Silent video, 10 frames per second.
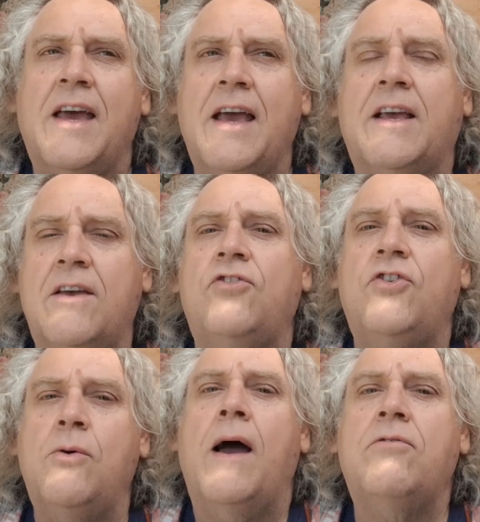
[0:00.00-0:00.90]
it gives
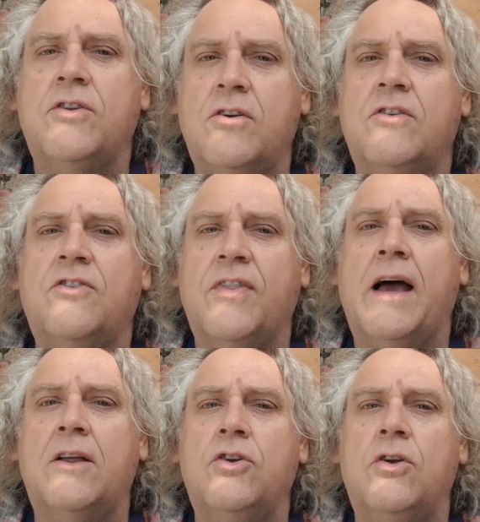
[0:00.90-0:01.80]
you evidence
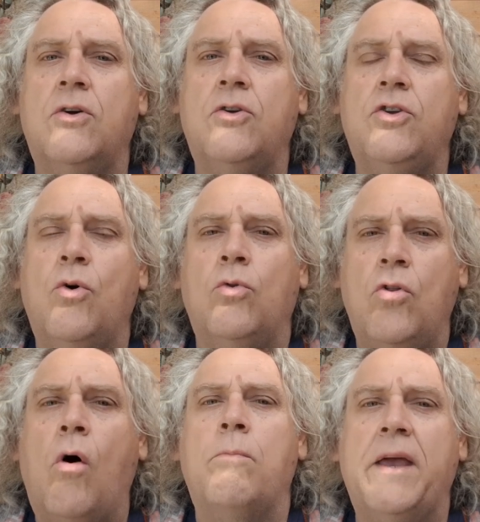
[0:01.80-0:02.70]
that you're
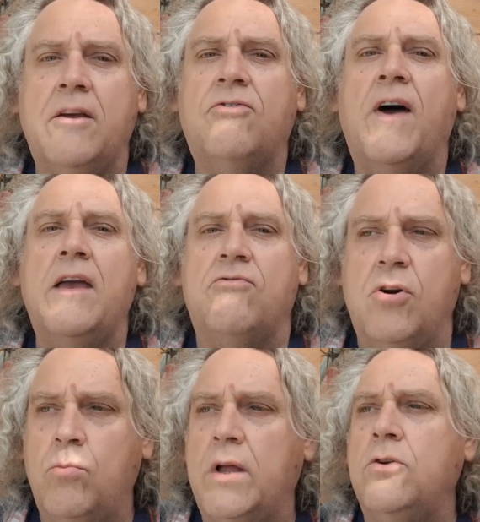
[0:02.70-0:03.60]
not being
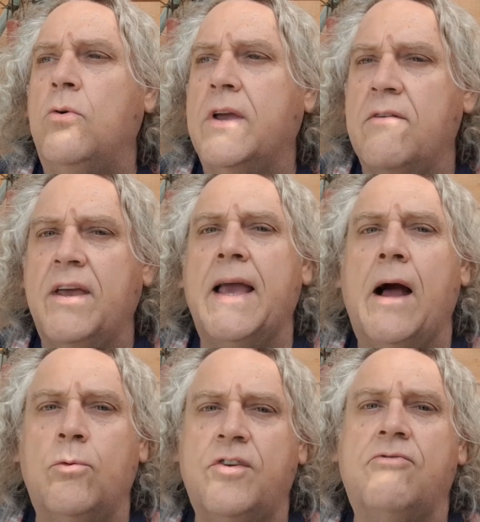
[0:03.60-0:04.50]
favourite when you're giving
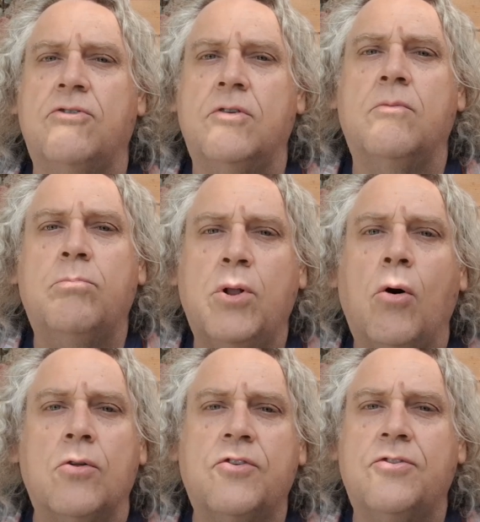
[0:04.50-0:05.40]
out different
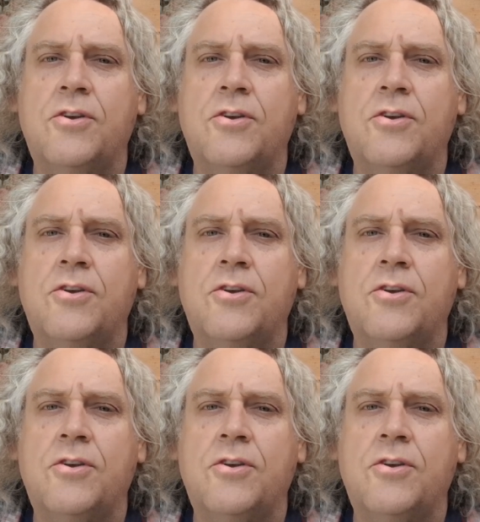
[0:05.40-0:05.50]
plots,